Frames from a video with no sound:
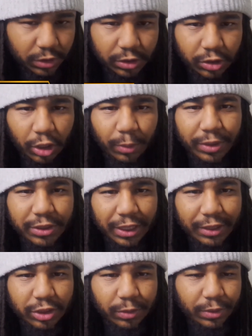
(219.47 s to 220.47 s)
Derwin
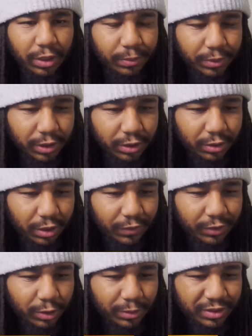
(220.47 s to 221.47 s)
James should be up there.
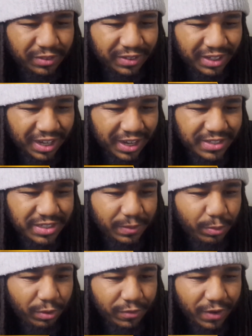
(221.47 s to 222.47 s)
Derwin had like
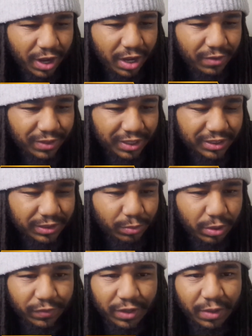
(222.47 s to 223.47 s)
18.5,
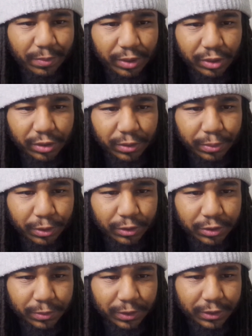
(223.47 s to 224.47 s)
19.5 million per,
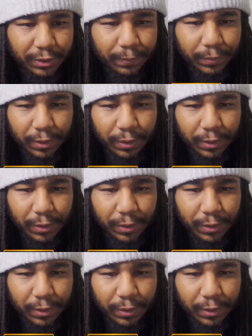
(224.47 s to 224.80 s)
something like that.